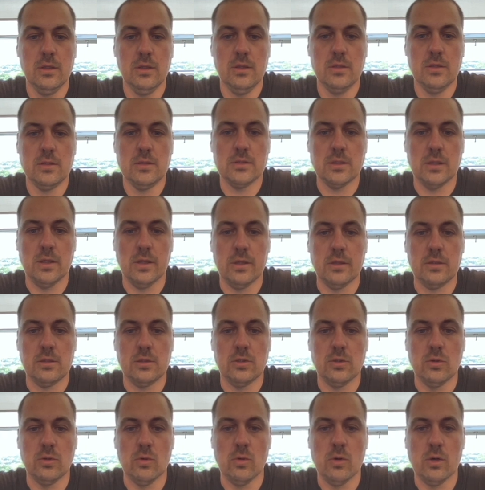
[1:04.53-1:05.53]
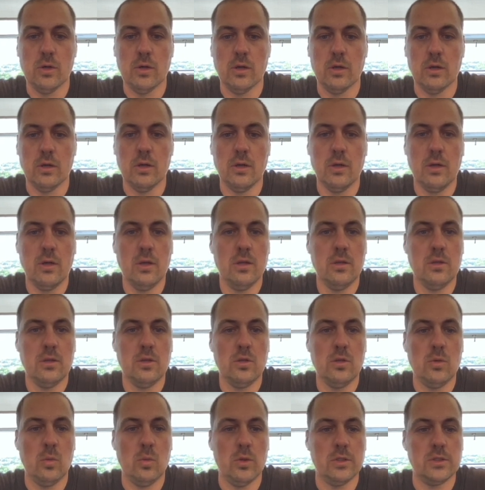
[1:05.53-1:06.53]
Select your
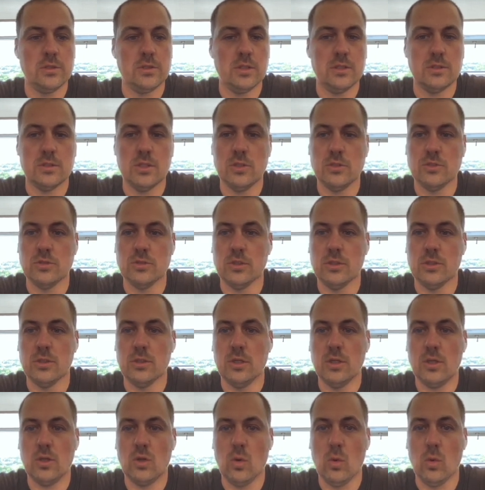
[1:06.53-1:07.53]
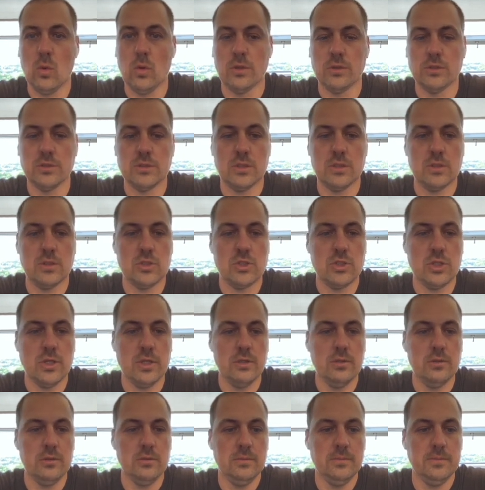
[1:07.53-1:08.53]
2600 course
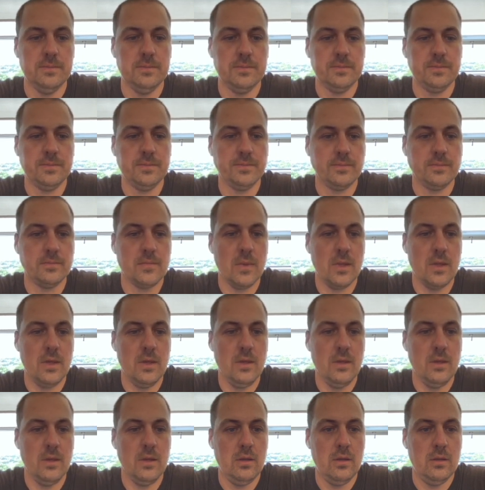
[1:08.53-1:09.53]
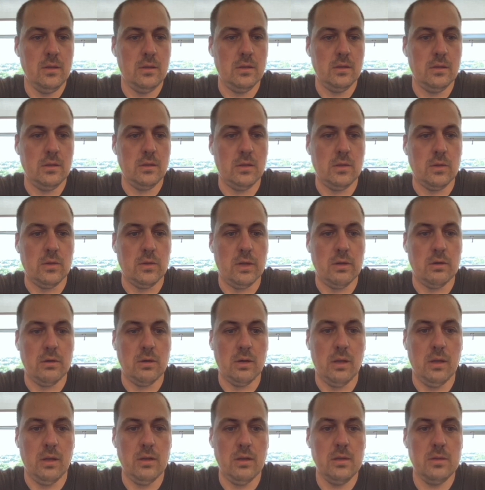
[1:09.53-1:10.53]
shell, go down to
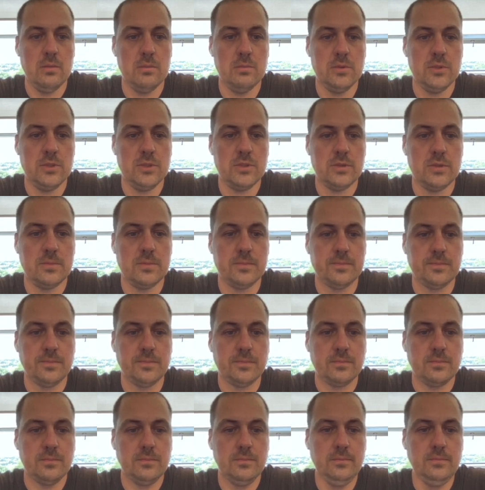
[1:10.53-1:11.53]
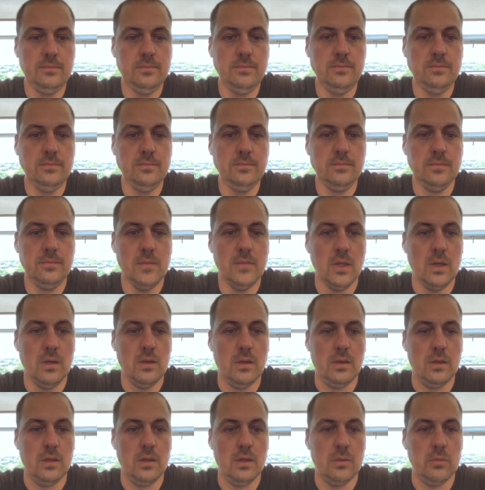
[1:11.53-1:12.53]
labs,
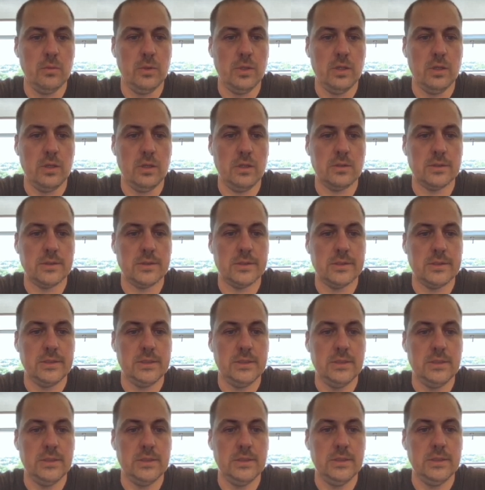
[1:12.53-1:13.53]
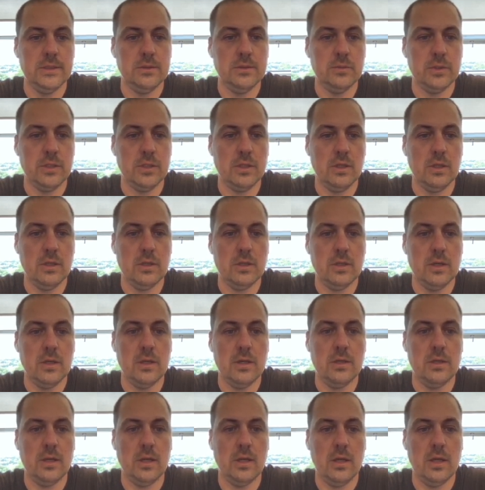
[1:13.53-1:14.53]
and when you click
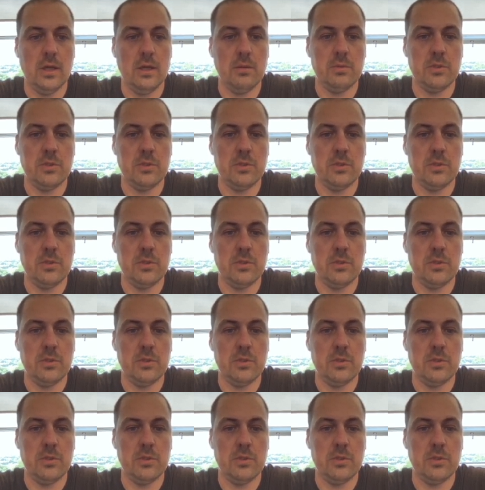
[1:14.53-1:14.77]
on lab